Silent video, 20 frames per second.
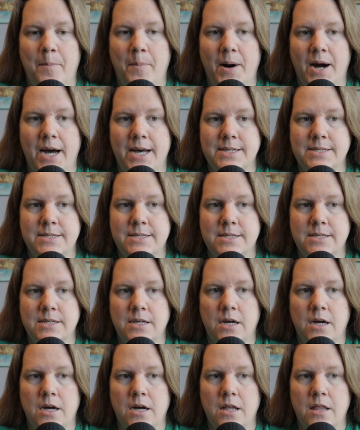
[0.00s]
But
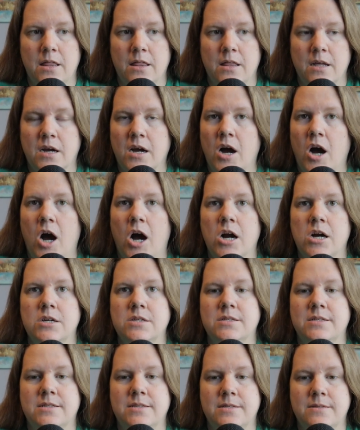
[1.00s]
the
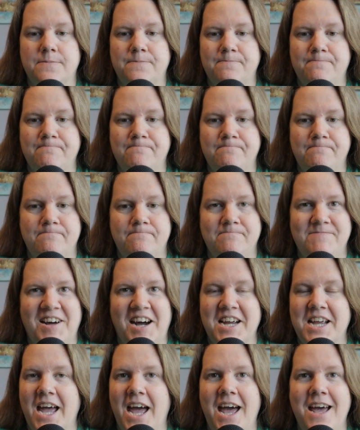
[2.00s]
cards,
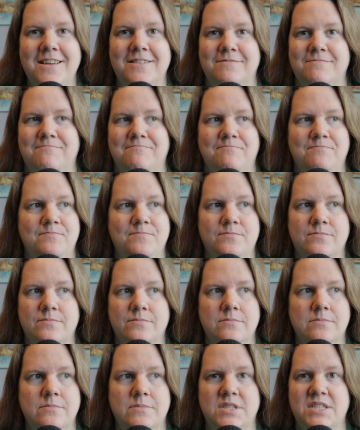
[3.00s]
again,
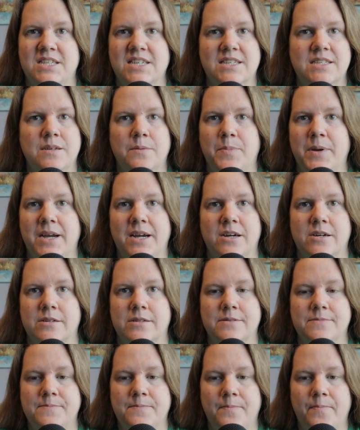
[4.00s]
disappeared.